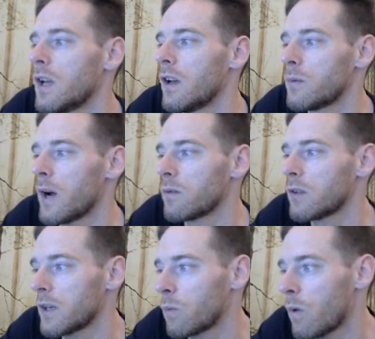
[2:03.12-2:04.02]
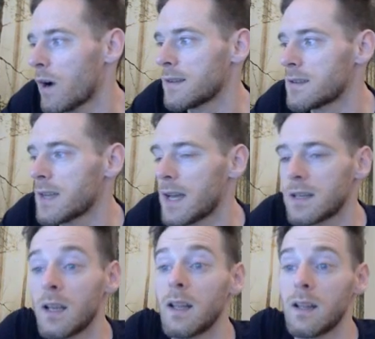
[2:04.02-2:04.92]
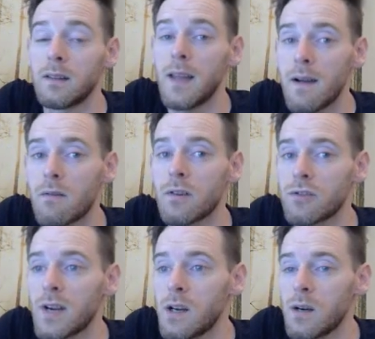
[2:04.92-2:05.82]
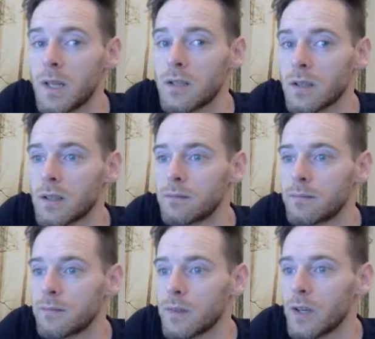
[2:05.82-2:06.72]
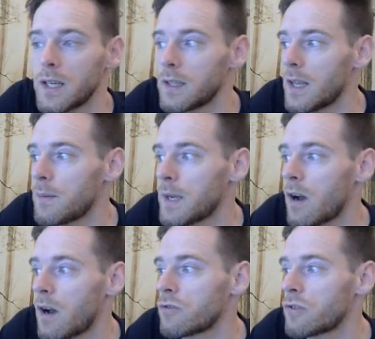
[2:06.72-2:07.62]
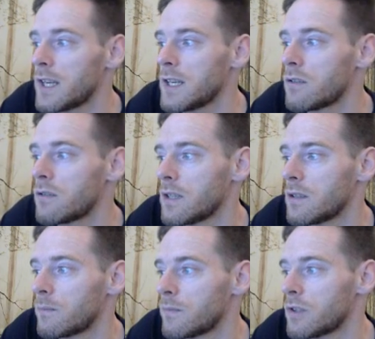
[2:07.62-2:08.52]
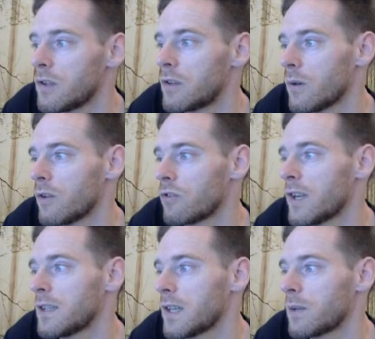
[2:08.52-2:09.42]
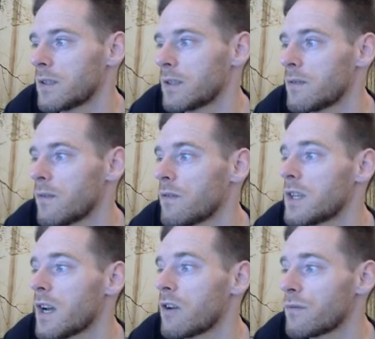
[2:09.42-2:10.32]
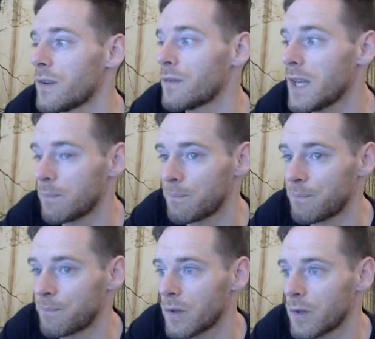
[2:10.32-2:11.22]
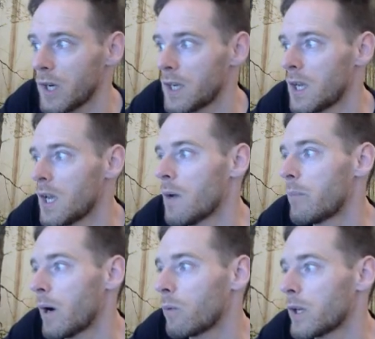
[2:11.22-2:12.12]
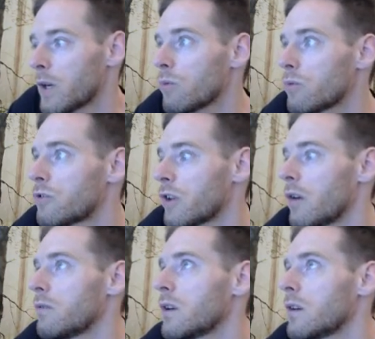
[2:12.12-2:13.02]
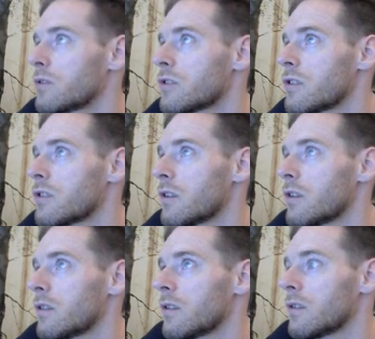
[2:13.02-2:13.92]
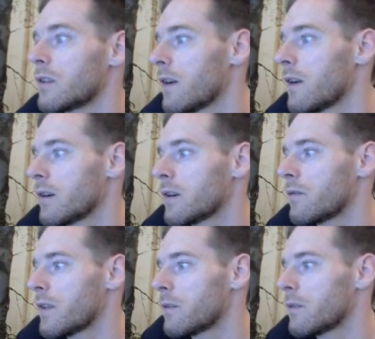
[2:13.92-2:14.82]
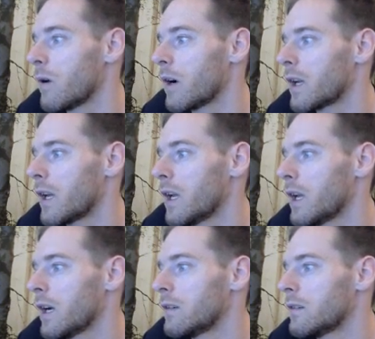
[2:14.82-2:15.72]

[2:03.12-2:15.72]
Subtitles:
as well, like Y and Z. They're on a straight line with each other, all right? They make 180 degrees. So you could do 180, take away 65, and you get 115, all right? But we also, and I'll just get rid of this working here,